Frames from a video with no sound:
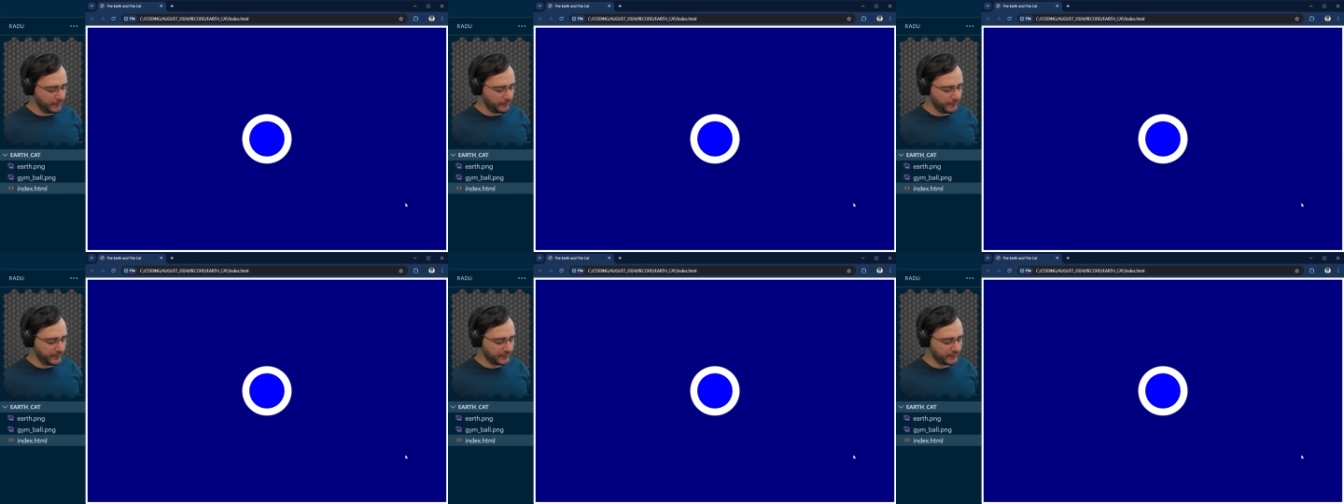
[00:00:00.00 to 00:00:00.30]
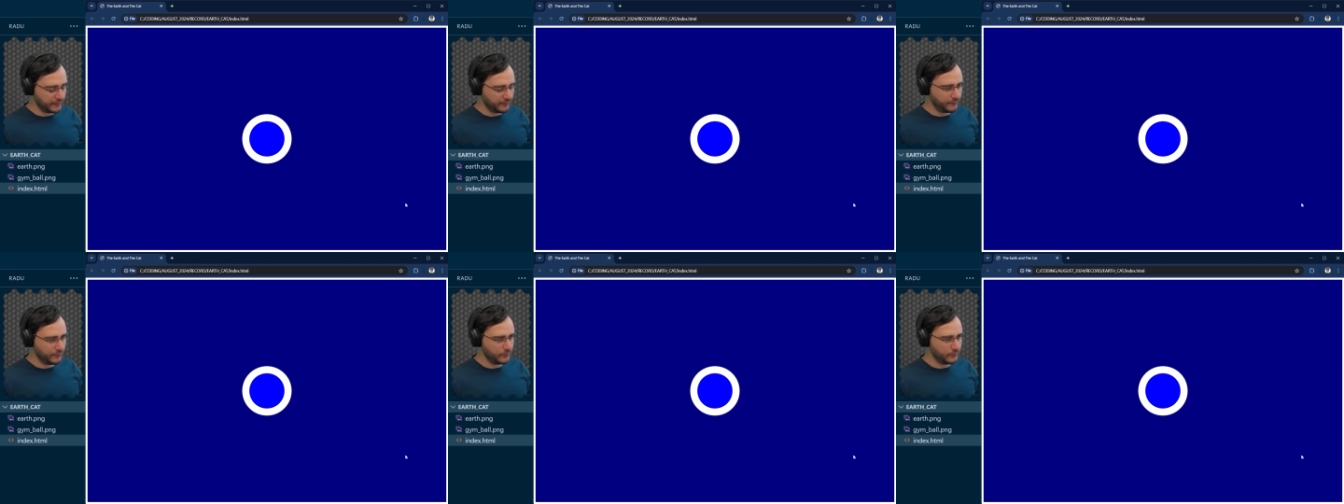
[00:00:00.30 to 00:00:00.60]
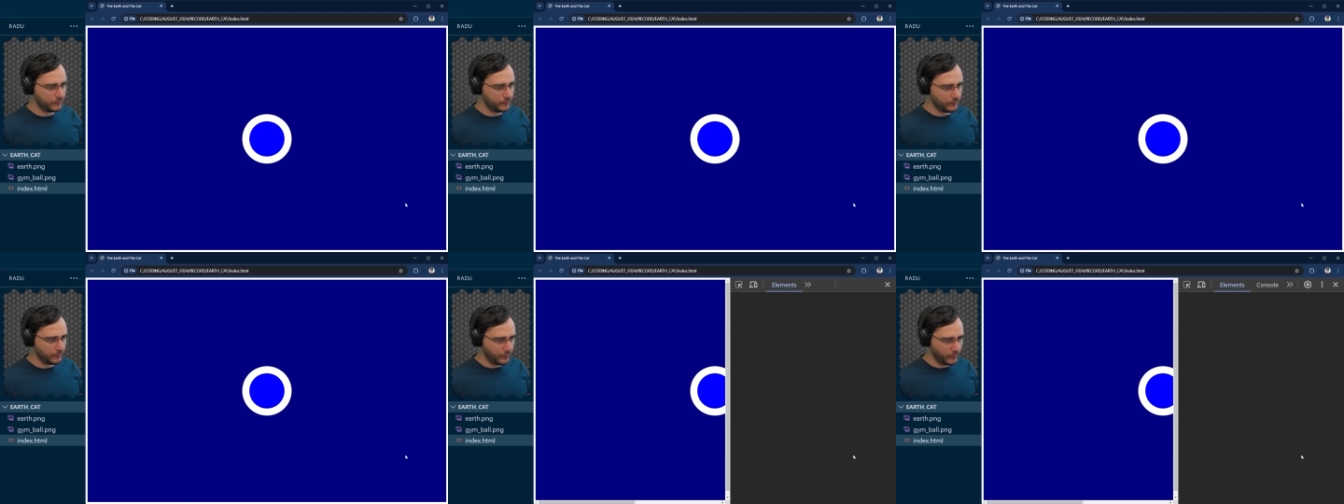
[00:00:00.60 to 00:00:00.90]
But if you
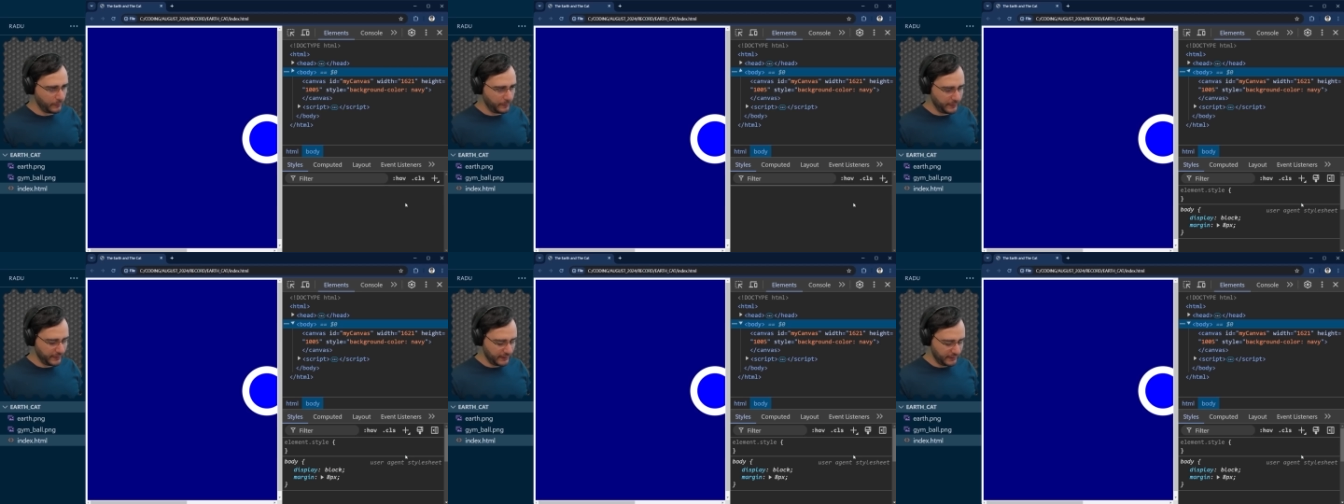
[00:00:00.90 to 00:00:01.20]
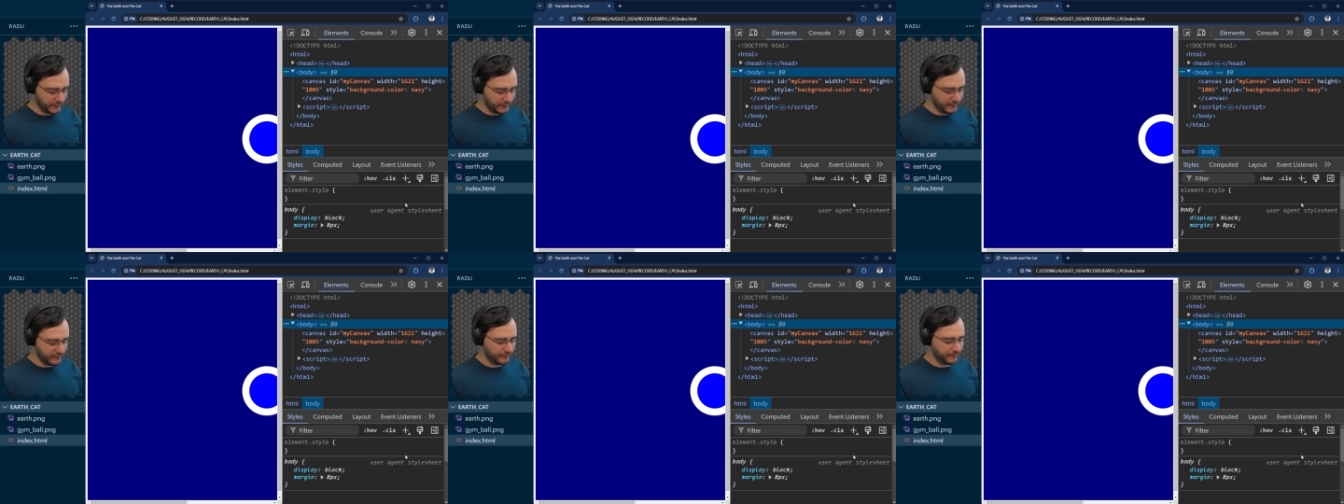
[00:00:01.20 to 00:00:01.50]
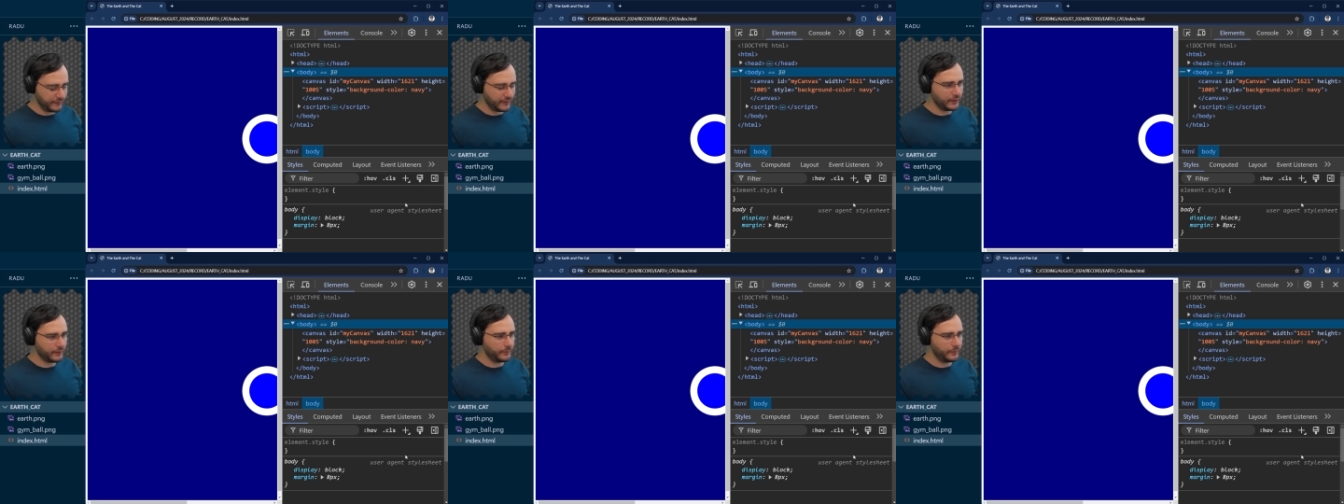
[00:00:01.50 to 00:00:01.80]
do open the
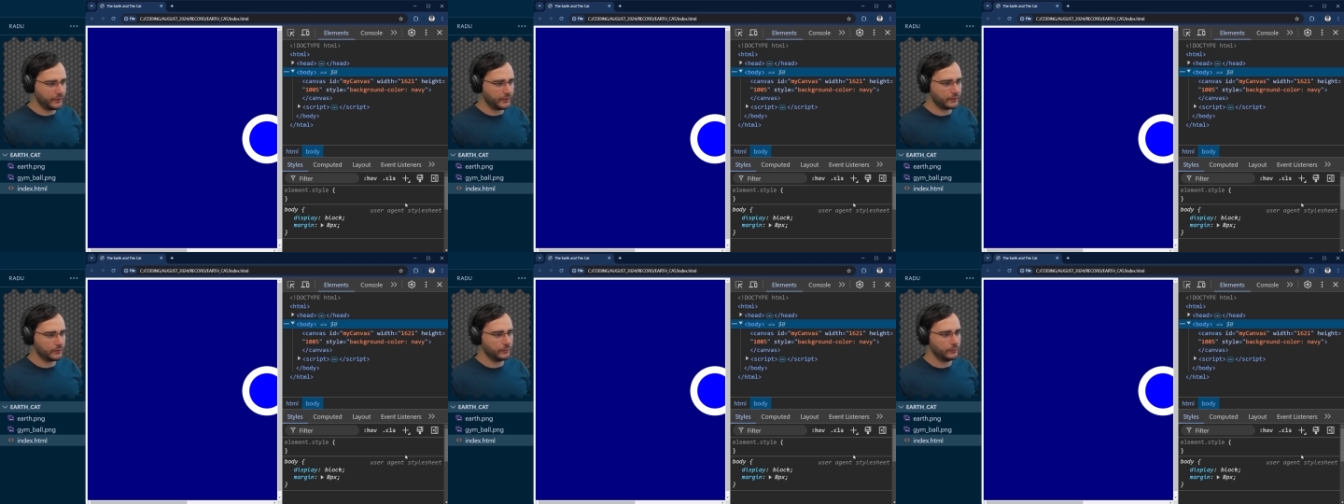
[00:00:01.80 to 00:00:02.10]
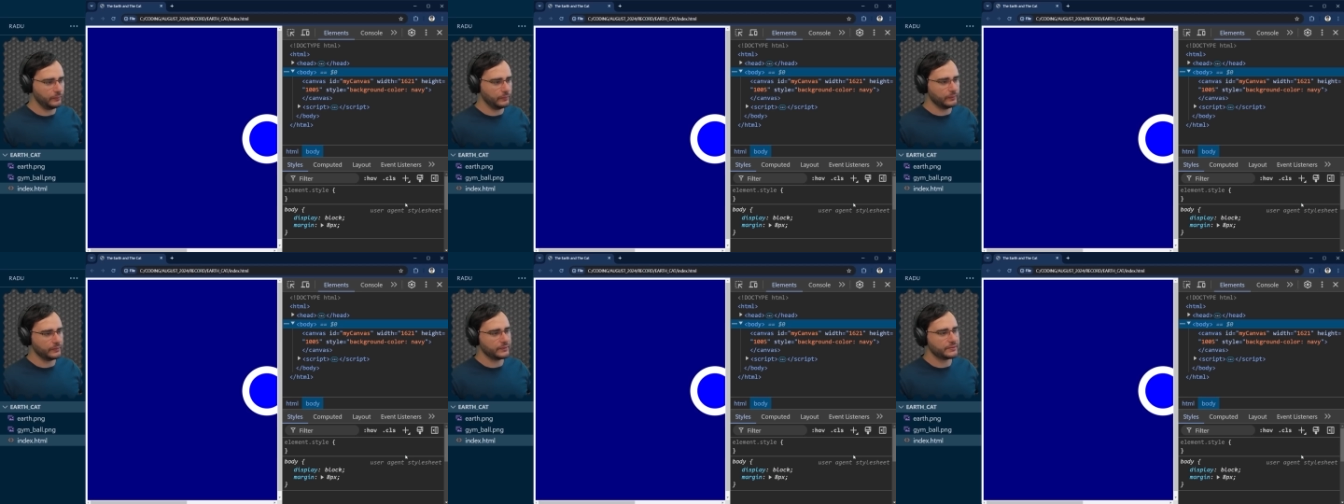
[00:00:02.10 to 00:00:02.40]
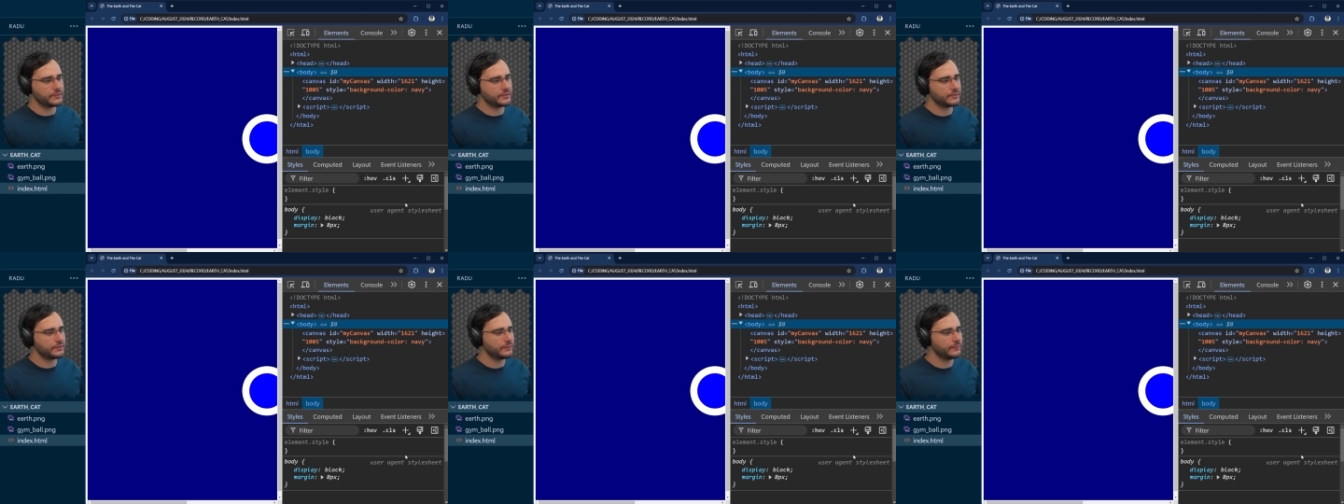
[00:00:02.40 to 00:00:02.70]
developer
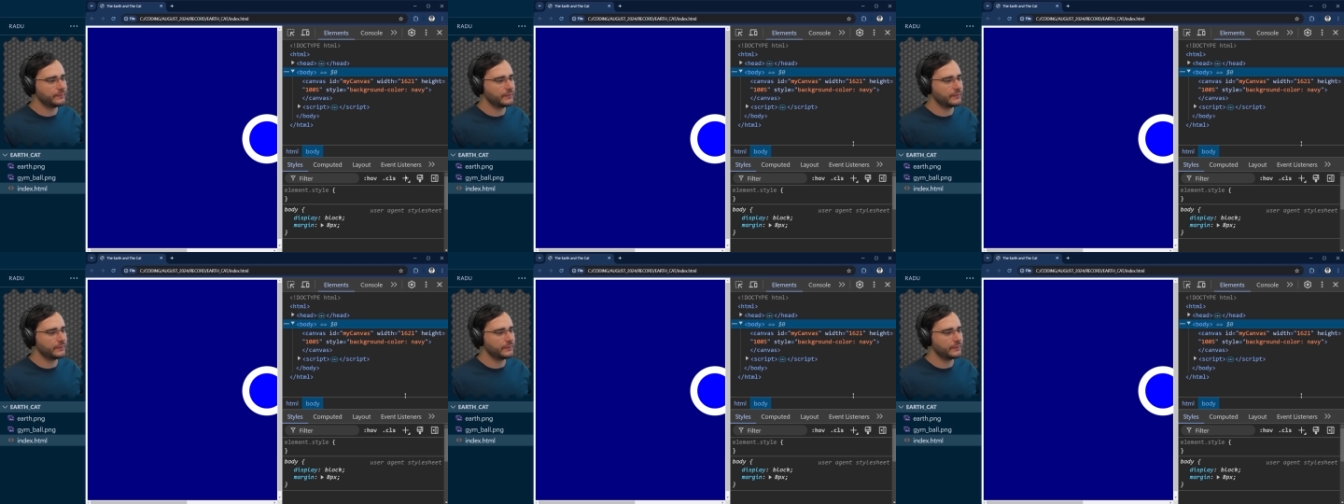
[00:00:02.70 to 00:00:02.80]
tools